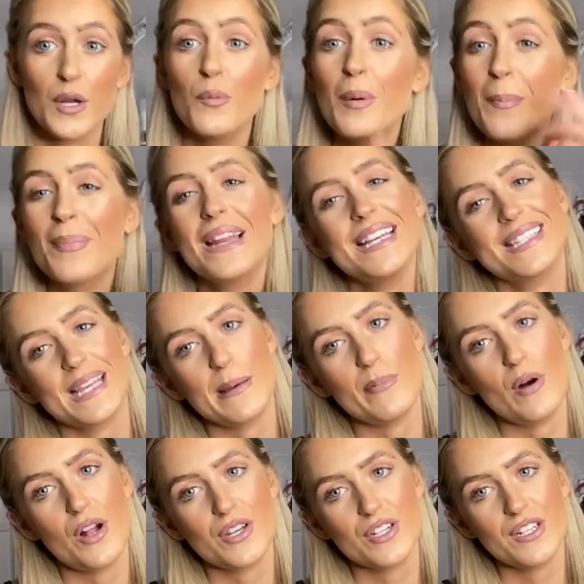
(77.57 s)
but please keep
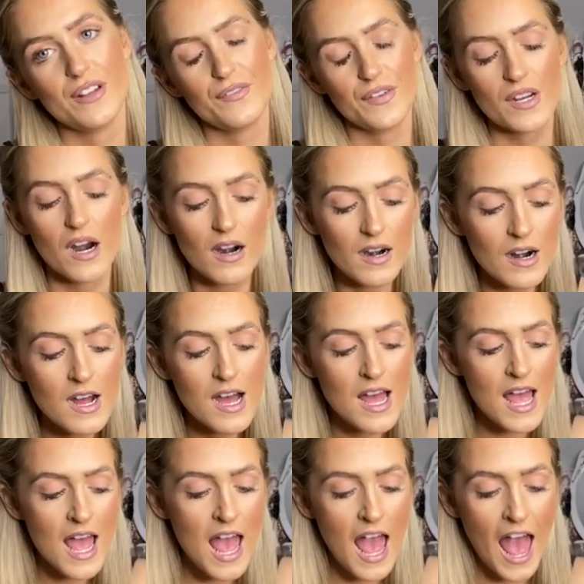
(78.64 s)
watching if you are.
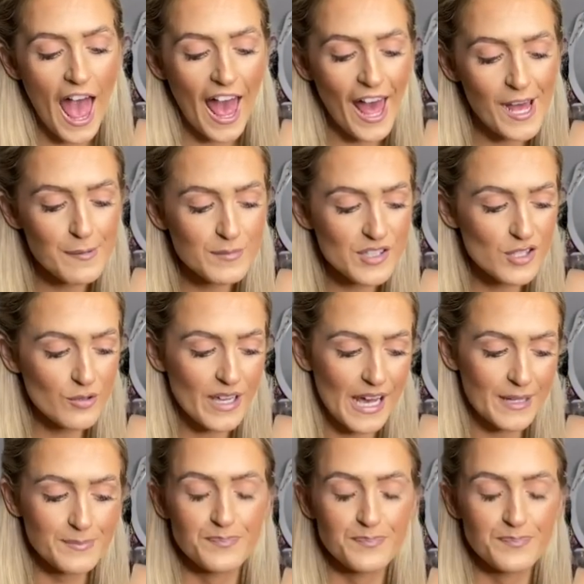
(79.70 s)
So yeah,